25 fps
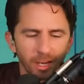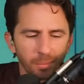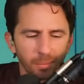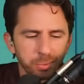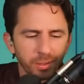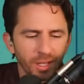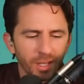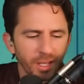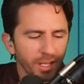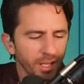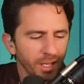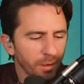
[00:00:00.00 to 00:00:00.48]
I'll
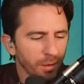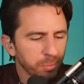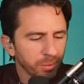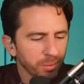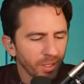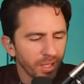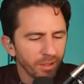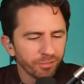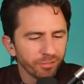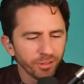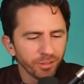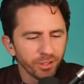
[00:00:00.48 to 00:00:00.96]
play I'll
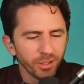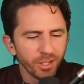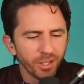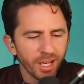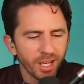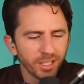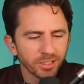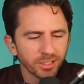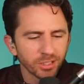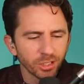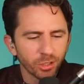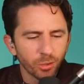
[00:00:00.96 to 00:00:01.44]
play for you
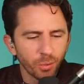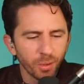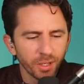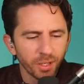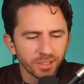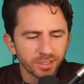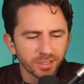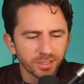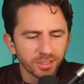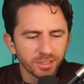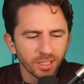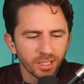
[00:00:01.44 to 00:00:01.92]
guys a
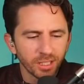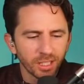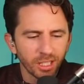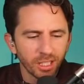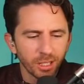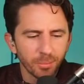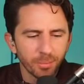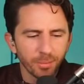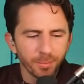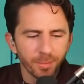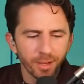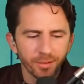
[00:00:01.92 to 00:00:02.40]
quick
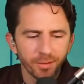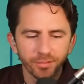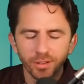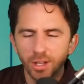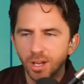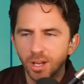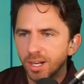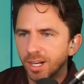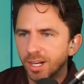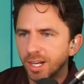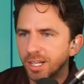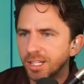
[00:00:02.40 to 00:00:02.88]
clip of my
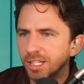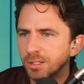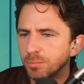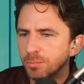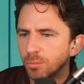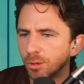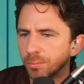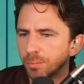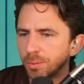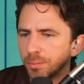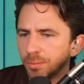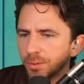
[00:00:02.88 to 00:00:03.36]
vlog. I need
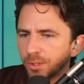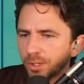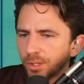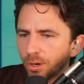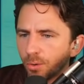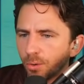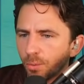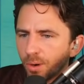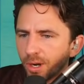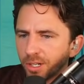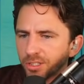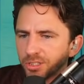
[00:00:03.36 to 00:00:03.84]
more people to
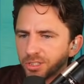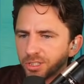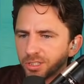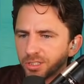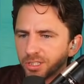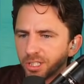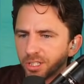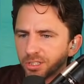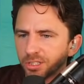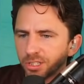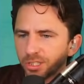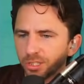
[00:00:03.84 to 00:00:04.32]
go watch this.
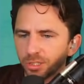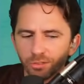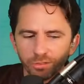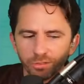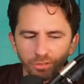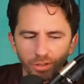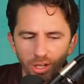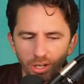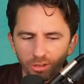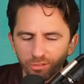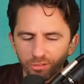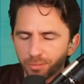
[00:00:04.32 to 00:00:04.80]
Here's a new
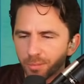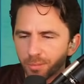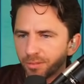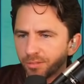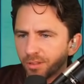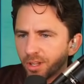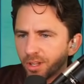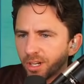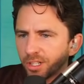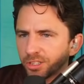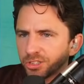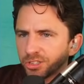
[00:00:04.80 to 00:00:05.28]
vlog for my
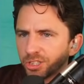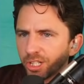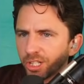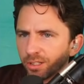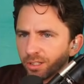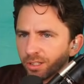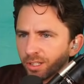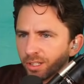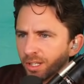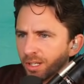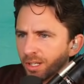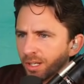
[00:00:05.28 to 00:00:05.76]
vlog
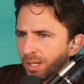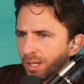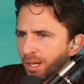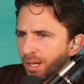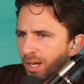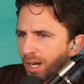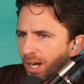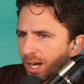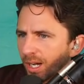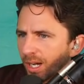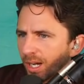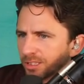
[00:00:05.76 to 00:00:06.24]
channel.
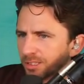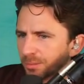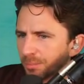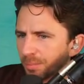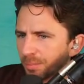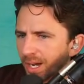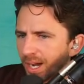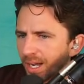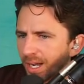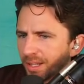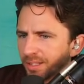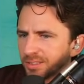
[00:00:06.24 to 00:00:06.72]
Uh, some
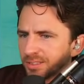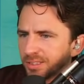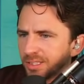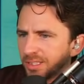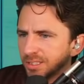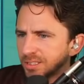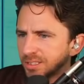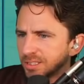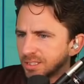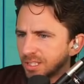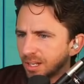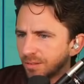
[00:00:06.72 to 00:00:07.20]
behind the
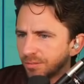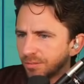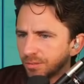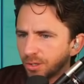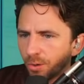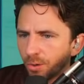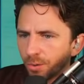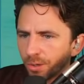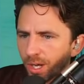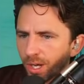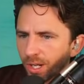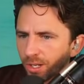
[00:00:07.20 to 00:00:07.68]
scenes stuff
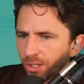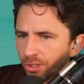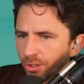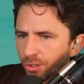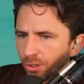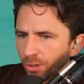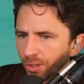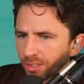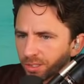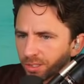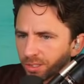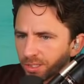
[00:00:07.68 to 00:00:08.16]
going on in New
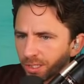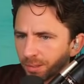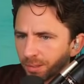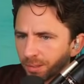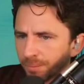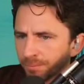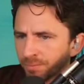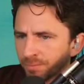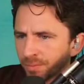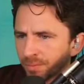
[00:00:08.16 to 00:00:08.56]
York City.